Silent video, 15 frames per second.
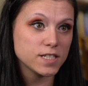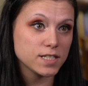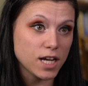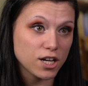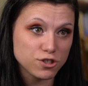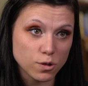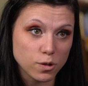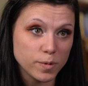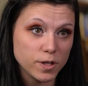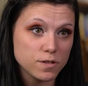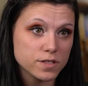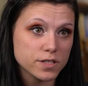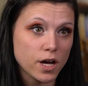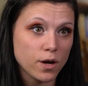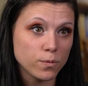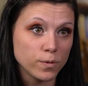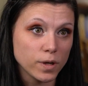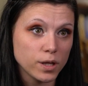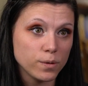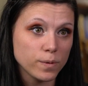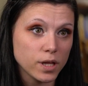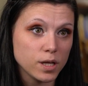sexual abuse got
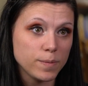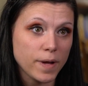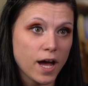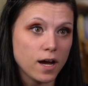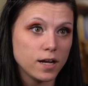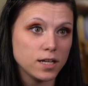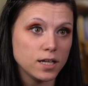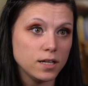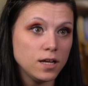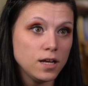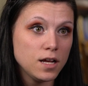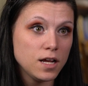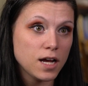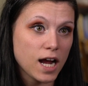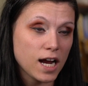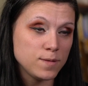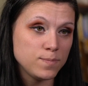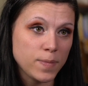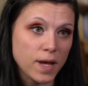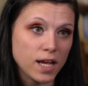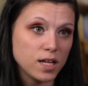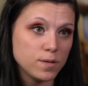really, really bad, and I'd
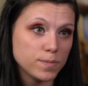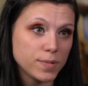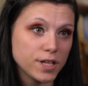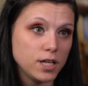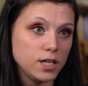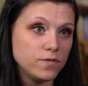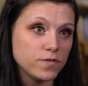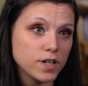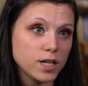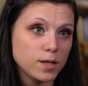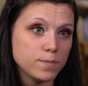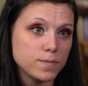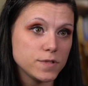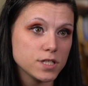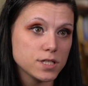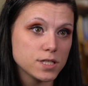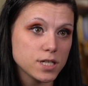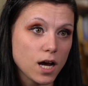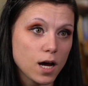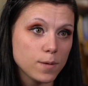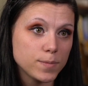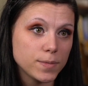beg and plead for him to
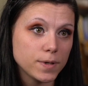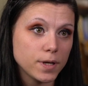stop.